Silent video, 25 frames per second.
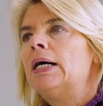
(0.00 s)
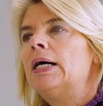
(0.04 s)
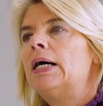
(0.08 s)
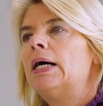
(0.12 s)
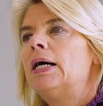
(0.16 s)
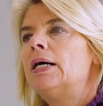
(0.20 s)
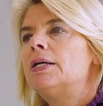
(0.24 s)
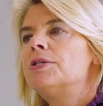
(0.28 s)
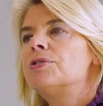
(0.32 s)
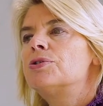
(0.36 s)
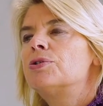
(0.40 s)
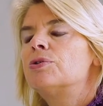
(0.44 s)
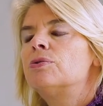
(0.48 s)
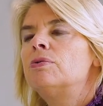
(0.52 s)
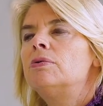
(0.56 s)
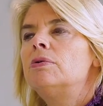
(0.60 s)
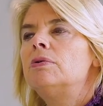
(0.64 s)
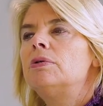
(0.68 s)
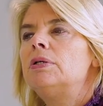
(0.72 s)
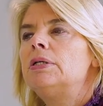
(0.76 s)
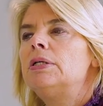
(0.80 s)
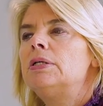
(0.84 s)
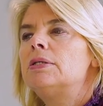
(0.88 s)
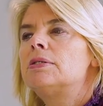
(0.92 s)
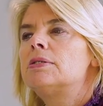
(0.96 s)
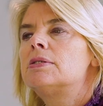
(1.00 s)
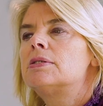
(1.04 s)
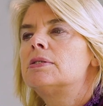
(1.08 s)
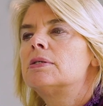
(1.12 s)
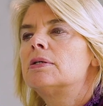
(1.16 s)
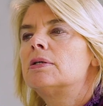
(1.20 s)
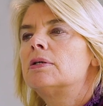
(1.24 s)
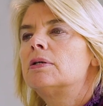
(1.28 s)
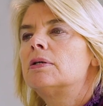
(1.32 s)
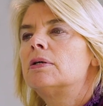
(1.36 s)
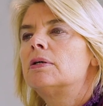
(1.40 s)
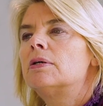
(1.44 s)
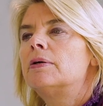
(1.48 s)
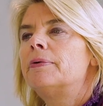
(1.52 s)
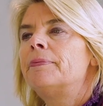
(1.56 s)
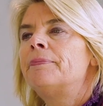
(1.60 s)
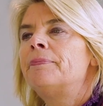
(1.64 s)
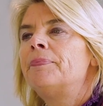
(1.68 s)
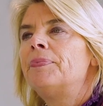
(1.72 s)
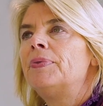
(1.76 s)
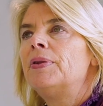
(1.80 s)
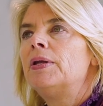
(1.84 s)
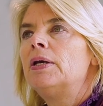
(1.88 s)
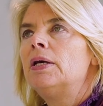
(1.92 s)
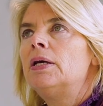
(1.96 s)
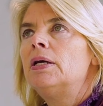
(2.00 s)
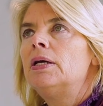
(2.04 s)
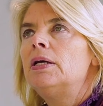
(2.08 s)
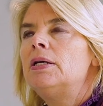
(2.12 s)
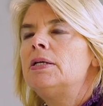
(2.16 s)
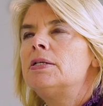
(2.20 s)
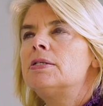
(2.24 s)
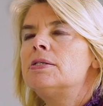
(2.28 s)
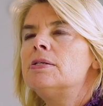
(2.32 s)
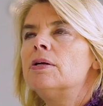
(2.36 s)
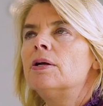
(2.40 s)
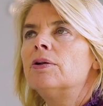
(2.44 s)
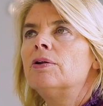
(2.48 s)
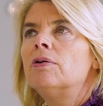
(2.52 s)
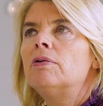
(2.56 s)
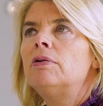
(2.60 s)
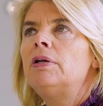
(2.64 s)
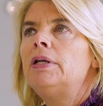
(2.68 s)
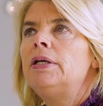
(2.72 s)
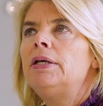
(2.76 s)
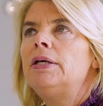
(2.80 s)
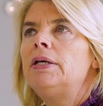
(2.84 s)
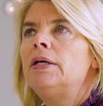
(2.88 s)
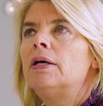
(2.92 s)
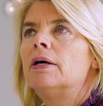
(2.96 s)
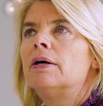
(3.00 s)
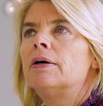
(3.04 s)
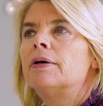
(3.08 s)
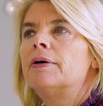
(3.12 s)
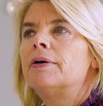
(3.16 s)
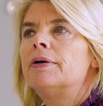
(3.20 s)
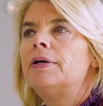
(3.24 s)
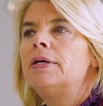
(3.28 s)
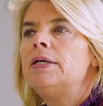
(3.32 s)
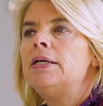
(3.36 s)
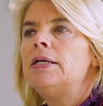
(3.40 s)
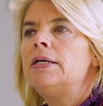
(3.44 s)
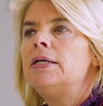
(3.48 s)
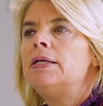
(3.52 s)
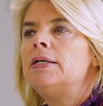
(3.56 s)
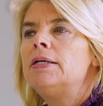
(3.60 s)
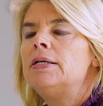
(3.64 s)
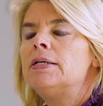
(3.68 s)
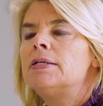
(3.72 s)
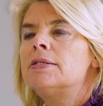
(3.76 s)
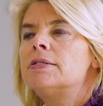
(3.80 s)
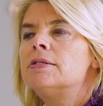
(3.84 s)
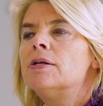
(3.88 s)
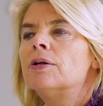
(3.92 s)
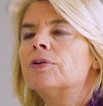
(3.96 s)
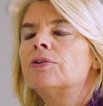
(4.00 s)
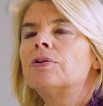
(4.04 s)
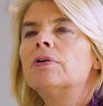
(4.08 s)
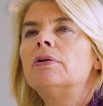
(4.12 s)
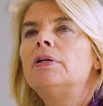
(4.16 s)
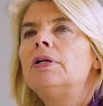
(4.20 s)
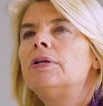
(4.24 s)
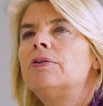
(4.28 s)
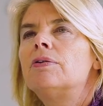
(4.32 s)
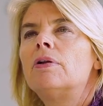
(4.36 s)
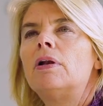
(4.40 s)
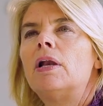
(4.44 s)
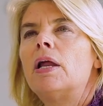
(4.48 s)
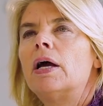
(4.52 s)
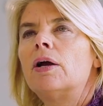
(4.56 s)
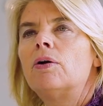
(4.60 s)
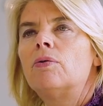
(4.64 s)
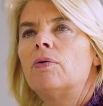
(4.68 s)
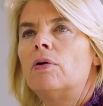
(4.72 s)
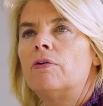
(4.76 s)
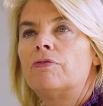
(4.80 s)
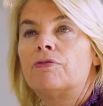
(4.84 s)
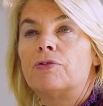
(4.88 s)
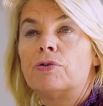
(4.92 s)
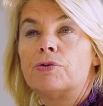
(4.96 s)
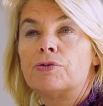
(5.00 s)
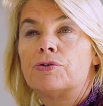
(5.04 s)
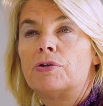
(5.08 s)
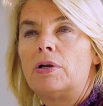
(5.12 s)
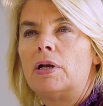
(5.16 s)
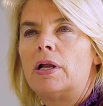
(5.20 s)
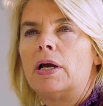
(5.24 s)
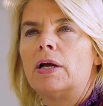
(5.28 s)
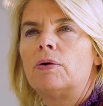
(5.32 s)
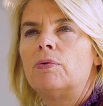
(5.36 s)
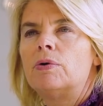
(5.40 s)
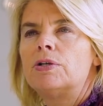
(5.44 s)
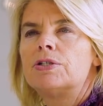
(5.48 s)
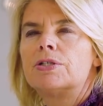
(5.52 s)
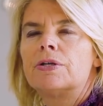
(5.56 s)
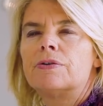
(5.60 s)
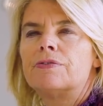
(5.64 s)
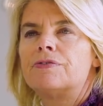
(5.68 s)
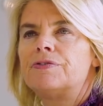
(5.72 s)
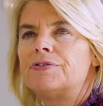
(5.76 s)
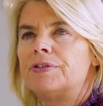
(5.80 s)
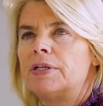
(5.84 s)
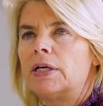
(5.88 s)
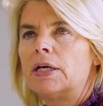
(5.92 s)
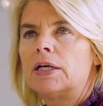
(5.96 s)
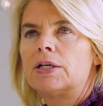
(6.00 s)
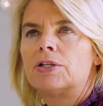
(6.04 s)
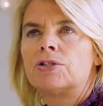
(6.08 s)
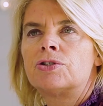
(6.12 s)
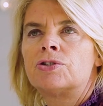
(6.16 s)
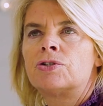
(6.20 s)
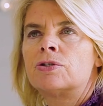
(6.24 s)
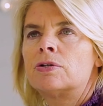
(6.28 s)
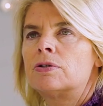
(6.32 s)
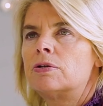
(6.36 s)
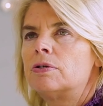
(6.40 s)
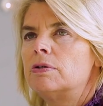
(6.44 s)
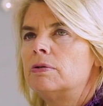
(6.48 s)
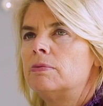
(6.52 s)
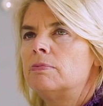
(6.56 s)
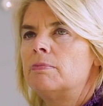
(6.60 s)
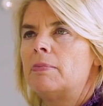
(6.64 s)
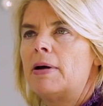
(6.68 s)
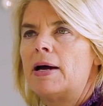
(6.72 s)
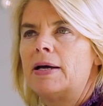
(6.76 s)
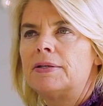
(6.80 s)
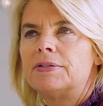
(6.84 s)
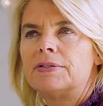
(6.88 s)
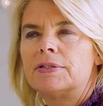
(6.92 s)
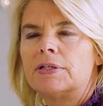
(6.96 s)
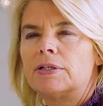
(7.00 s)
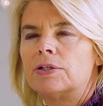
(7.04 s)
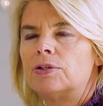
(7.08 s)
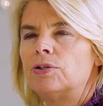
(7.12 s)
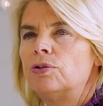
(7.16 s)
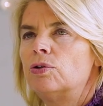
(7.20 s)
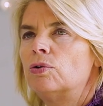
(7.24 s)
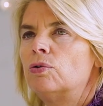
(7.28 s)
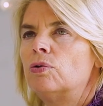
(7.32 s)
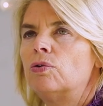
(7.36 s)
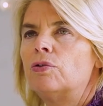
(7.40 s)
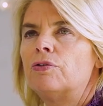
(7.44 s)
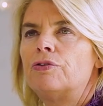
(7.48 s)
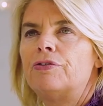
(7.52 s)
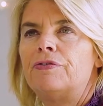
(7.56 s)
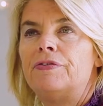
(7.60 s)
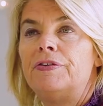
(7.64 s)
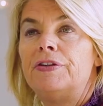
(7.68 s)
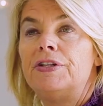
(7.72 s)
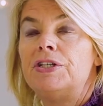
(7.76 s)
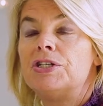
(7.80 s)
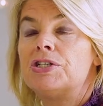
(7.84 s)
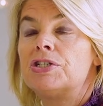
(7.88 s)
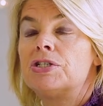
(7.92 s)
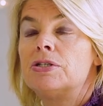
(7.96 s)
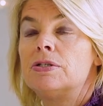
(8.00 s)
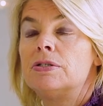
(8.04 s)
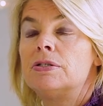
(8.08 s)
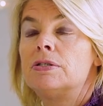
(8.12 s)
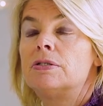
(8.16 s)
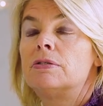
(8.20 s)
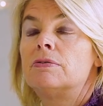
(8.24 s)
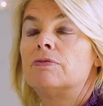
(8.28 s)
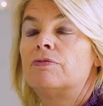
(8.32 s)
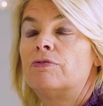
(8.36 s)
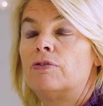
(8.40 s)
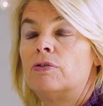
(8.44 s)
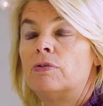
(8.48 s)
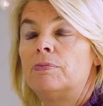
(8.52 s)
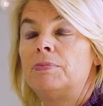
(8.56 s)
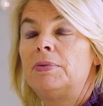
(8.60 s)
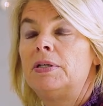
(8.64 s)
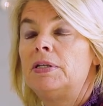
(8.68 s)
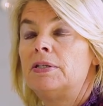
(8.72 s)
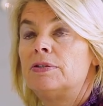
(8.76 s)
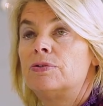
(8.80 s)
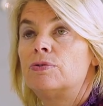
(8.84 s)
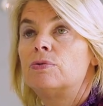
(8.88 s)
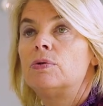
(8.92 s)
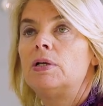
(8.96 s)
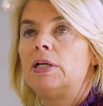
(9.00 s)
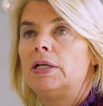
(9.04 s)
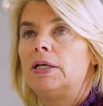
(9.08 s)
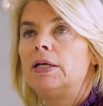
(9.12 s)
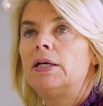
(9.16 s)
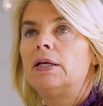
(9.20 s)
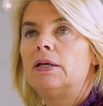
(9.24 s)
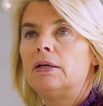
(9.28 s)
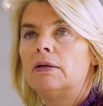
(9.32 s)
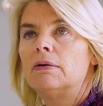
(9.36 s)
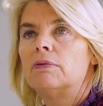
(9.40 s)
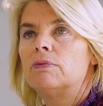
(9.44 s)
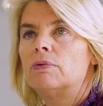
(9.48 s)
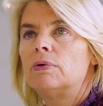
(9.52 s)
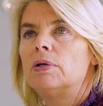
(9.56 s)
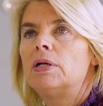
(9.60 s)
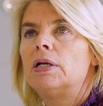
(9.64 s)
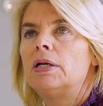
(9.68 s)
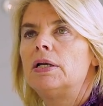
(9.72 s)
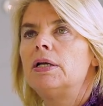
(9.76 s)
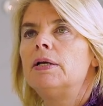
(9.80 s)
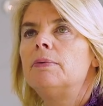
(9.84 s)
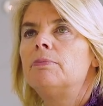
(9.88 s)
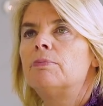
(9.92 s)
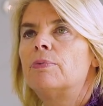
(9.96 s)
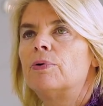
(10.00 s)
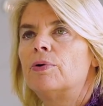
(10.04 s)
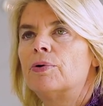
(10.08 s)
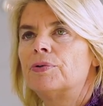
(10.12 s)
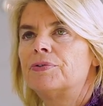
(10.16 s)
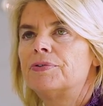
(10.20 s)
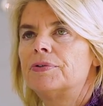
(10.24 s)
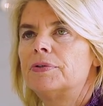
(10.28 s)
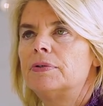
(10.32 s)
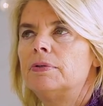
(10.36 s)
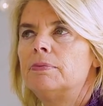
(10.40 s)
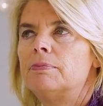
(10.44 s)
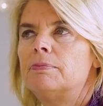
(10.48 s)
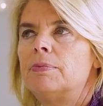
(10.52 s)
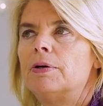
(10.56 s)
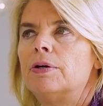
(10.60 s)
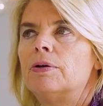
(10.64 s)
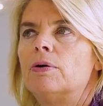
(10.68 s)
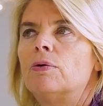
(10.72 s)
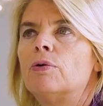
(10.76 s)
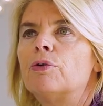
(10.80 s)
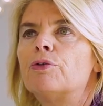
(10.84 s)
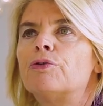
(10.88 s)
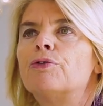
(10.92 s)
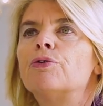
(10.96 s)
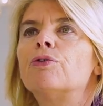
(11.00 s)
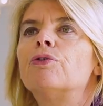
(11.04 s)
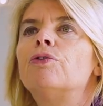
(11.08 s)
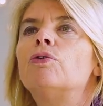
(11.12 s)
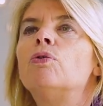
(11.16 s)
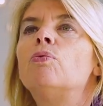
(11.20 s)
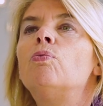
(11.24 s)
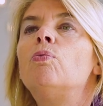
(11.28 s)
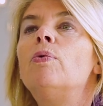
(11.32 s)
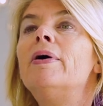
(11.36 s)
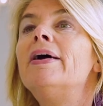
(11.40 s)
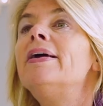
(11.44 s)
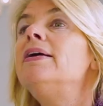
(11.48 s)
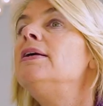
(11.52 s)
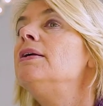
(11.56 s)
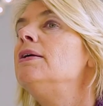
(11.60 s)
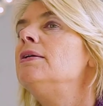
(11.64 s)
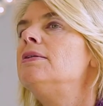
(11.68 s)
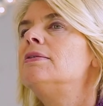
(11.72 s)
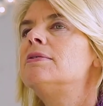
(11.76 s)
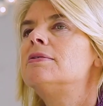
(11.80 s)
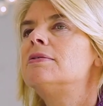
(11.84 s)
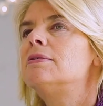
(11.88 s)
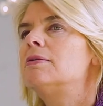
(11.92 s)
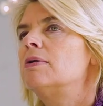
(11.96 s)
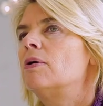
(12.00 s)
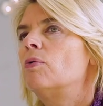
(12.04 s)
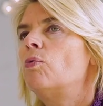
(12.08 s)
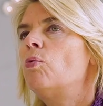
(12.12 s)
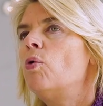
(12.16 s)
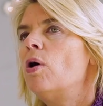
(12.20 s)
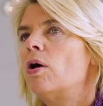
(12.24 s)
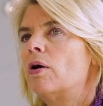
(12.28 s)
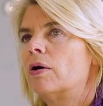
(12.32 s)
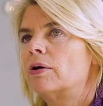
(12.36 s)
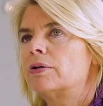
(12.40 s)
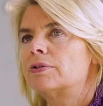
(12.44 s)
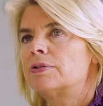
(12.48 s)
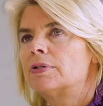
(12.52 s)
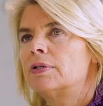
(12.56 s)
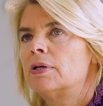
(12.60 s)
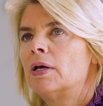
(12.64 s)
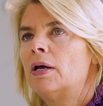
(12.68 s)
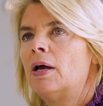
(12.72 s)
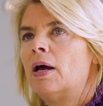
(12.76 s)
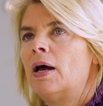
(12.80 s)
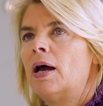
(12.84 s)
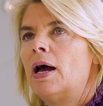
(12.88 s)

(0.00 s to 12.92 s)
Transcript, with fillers: and so it's uh, it's not only uh, it's not only the language. Of course, the language of texture, materials, finishes for me is really really important, but also the way it's worked.